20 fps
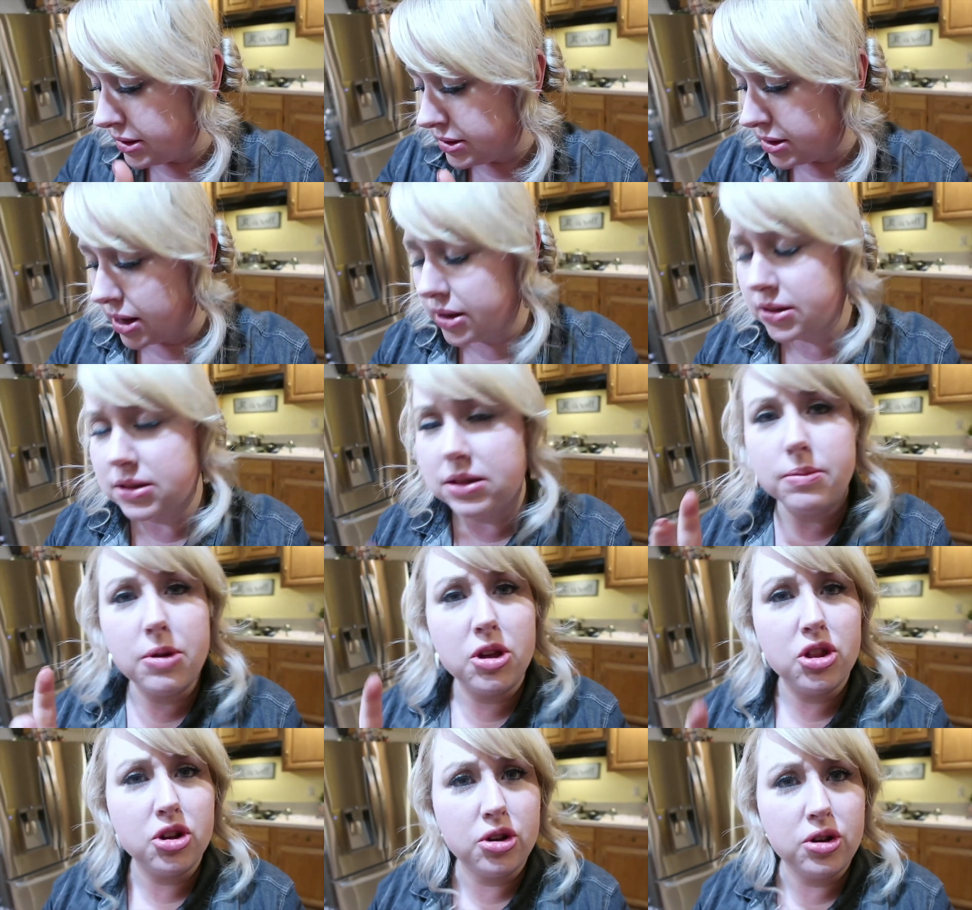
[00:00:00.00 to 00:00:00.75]
and uh,
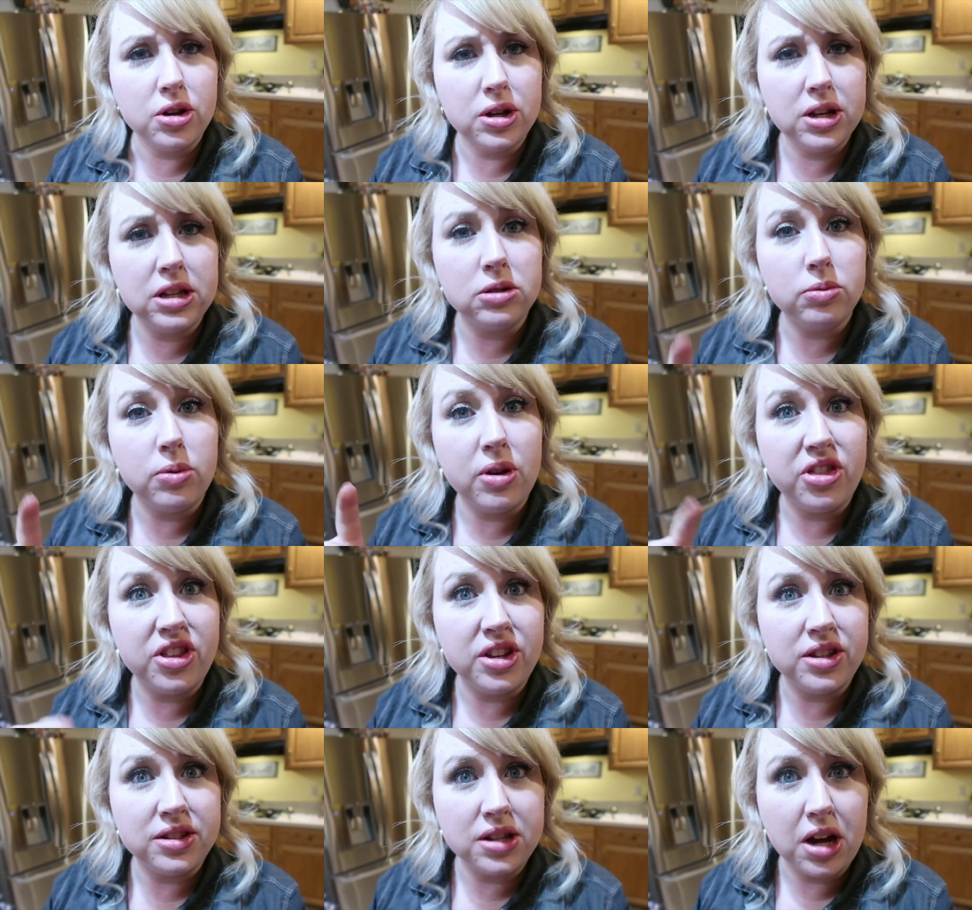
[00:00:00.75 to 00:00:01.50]
some other goodies
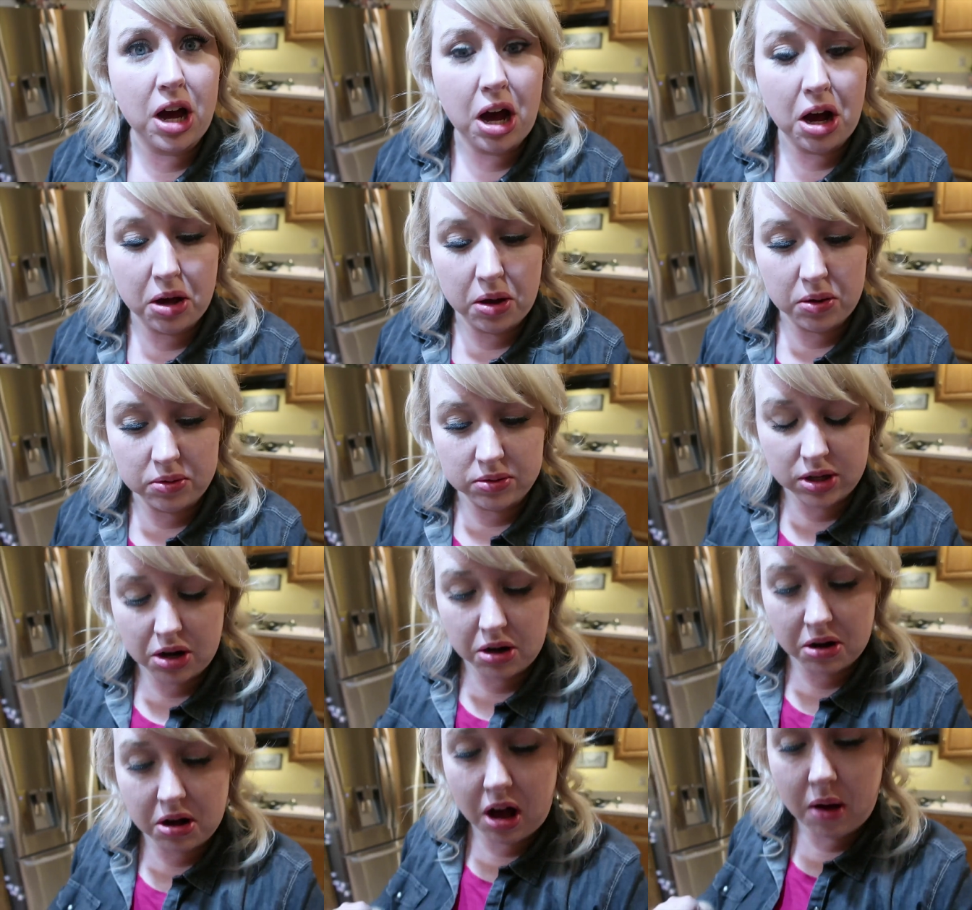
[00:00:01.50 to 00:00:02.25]
with these tacos that are